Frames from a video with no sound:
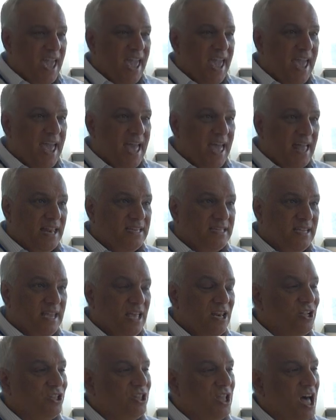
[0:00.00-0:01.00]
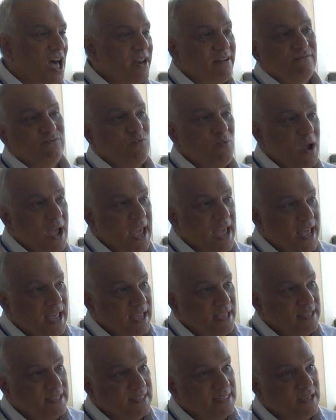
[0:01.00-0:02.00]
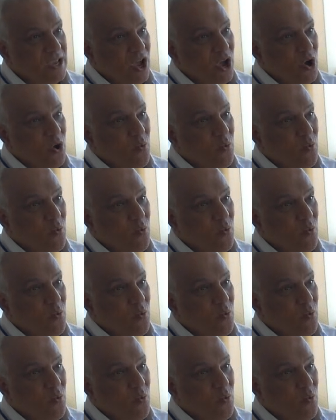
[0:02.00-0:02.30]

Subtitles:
And in a lot of ways,